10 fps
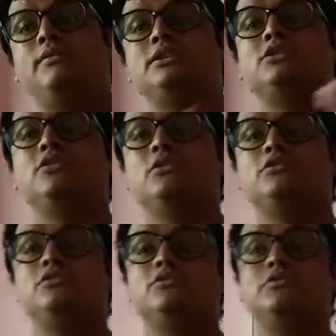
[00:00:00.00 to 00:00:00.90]
which is
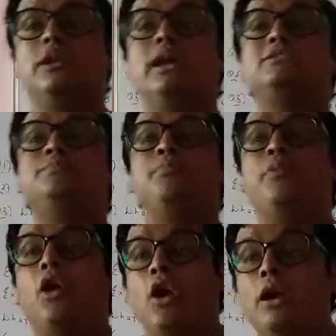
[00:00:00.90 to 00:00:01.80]
also known as
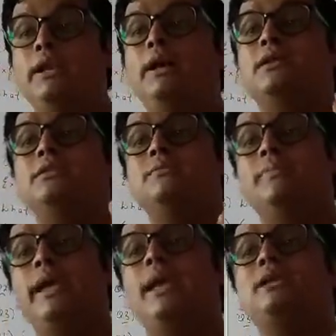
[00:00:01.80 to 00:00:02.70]
product
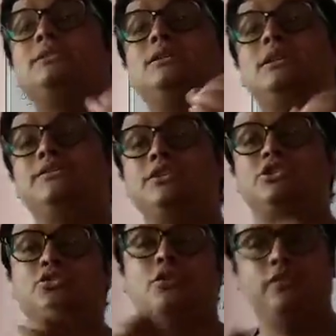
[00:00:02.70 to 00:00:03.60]
based
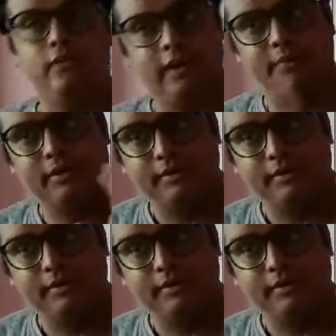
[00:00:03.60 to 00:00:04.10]
division of labor.